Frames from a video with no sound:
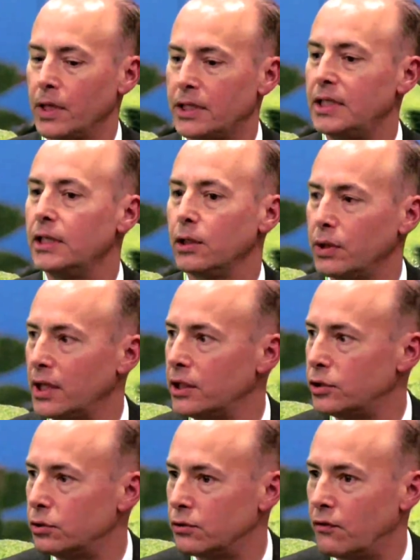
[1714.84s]
dealing with
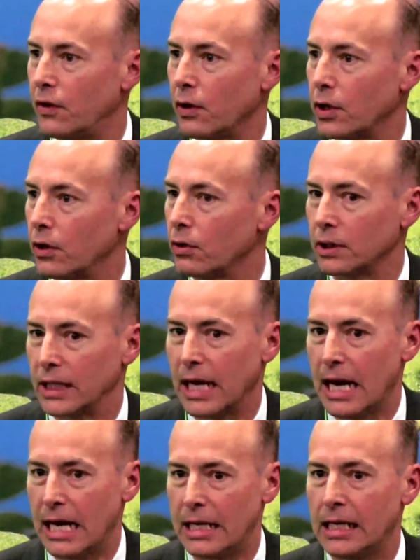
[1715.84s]
issues very early
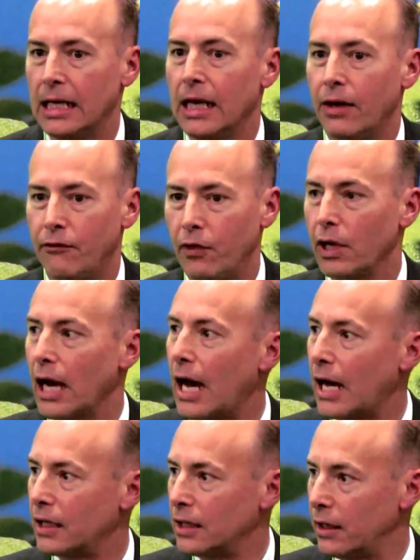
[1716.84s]
on, very
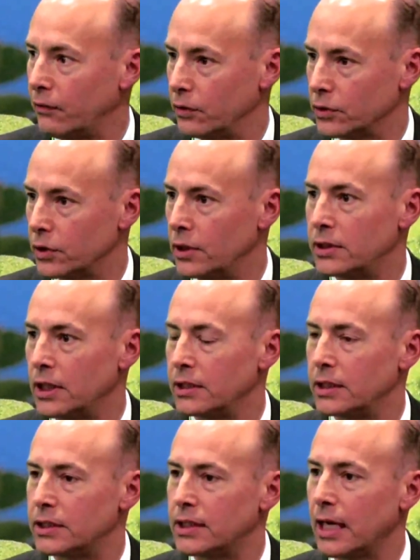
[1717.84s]
high levels.
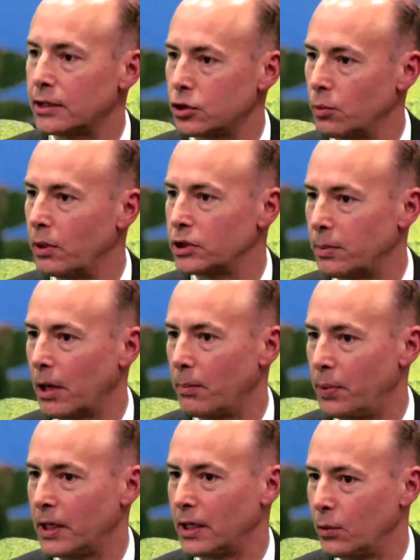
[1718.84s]
It's not so much
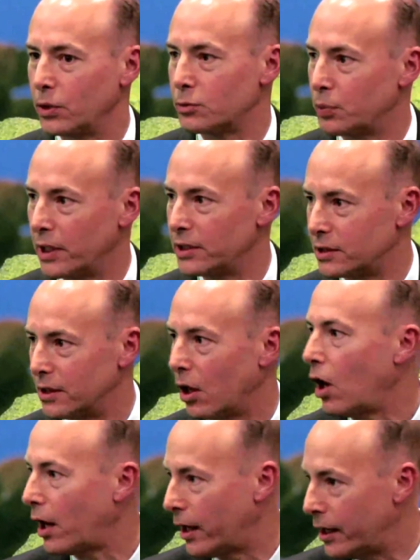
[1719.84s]
about picking which place to
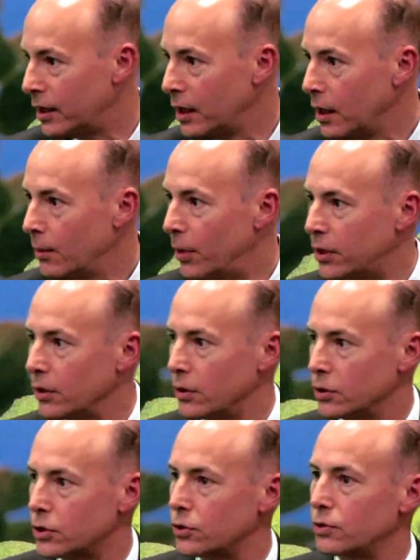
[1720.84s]
audit, but
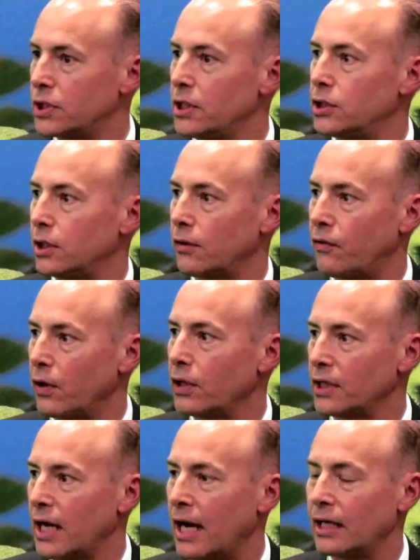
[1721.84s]
they're strategic, very
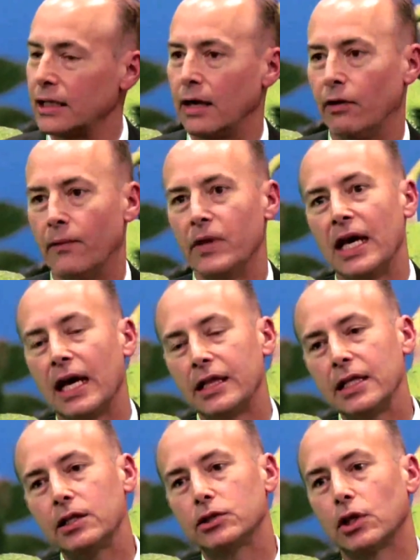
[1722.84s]
at the high level. And I
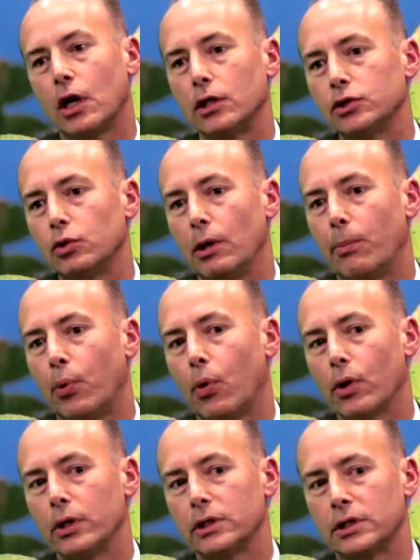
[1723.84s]
think there's also an
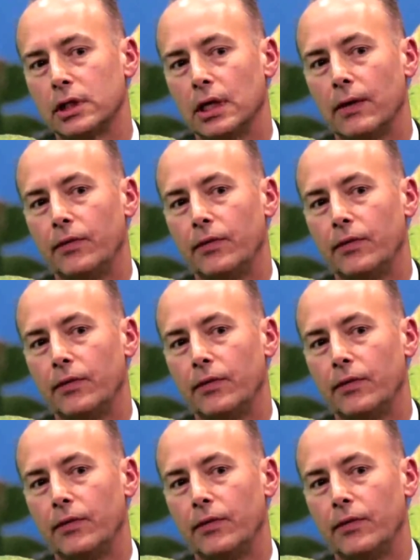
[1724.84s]
importance.